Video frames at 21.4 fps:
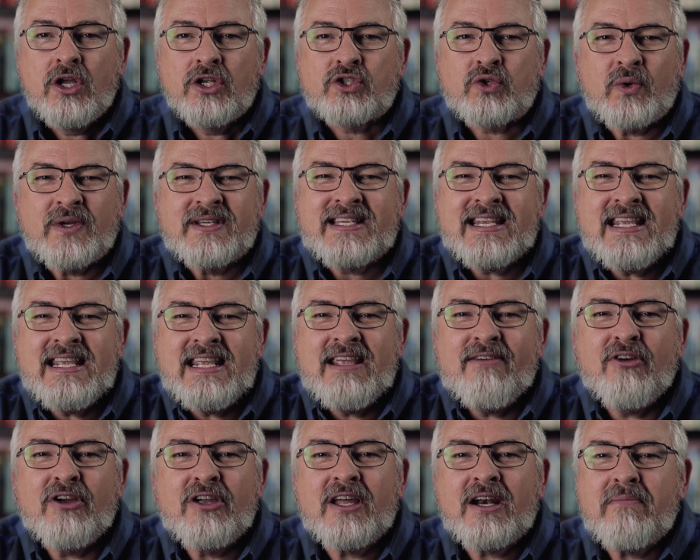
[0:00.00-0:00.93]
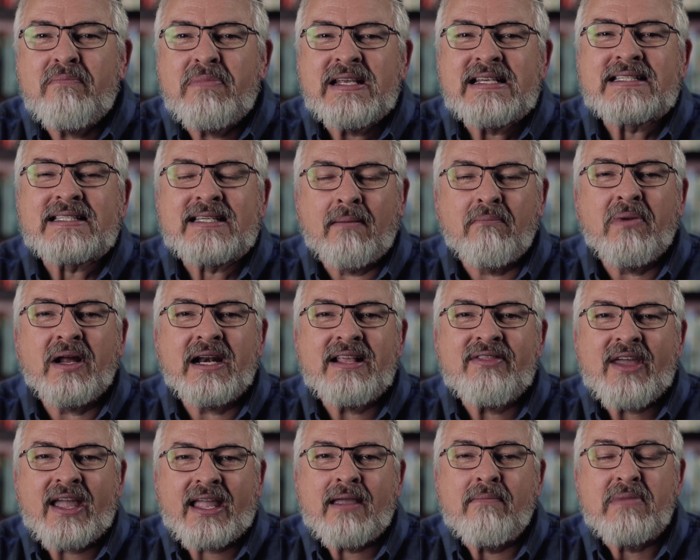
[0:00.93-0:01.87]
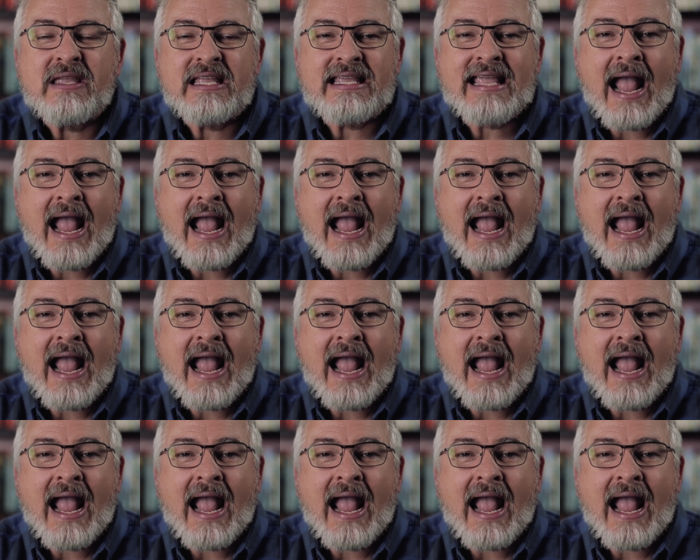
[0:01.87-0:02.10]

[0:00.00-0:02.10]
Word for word: So is he even going to be somebody that can be